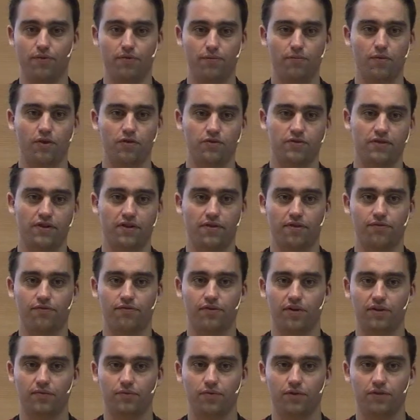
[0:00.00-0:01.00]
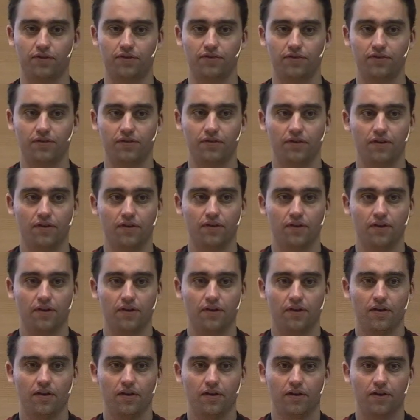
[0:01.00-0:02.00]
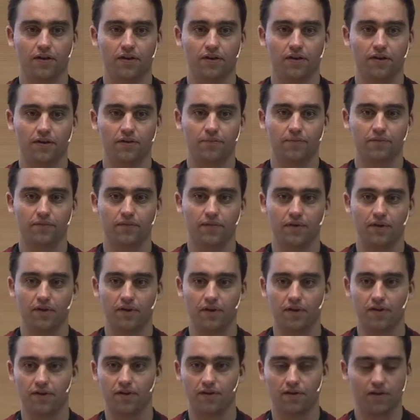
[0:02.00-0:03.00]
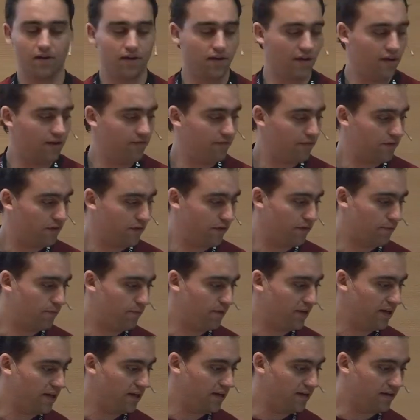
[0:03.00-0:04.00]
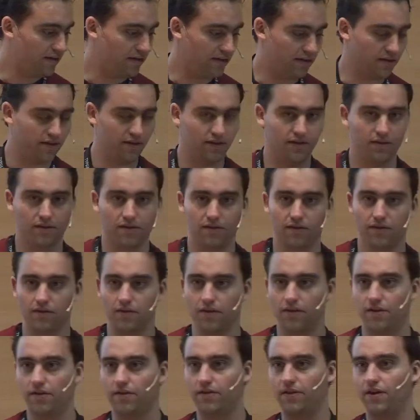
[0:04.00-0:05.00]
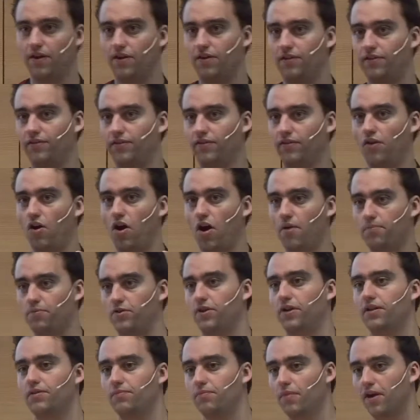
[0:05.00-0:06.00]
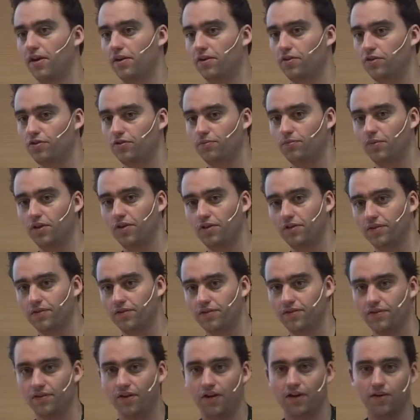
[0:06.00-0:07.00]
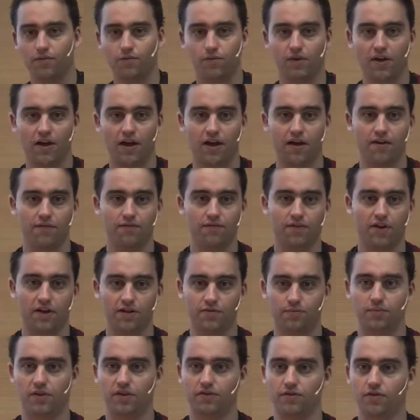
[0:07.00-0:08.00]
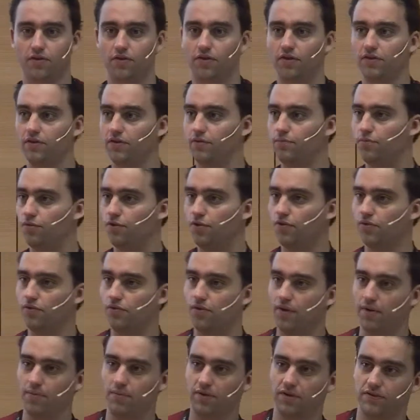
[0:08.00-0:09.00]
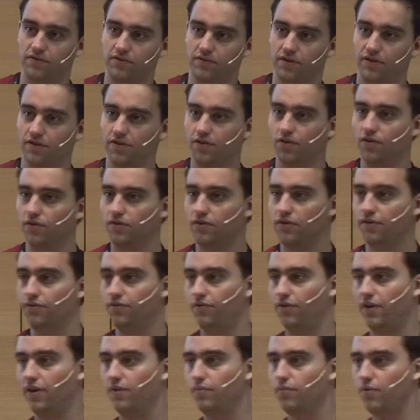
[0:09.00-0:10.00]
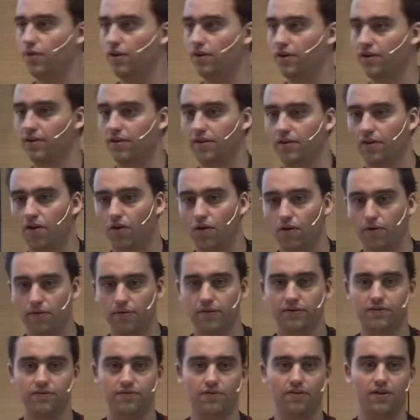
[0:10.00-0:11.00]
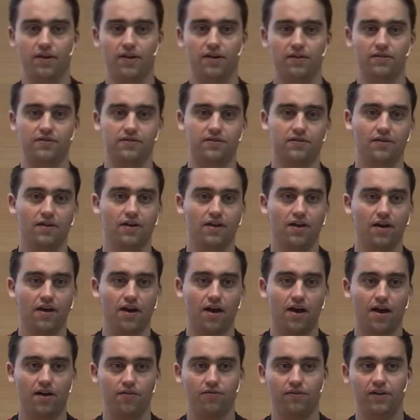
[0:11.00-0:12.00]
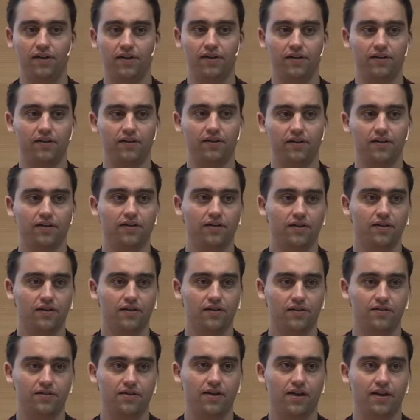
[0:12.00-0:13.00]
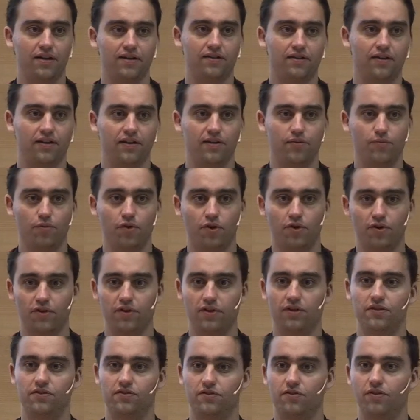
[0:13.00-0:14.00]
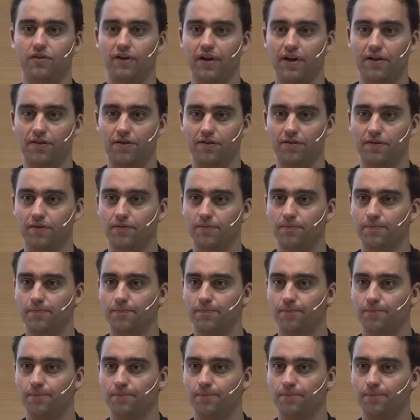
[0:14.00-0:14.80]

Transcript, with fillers: with most other frameworks. Um, in Flow 3, there is object management, and we have aspect-oriented programming, security framework. All these things are really tightly working together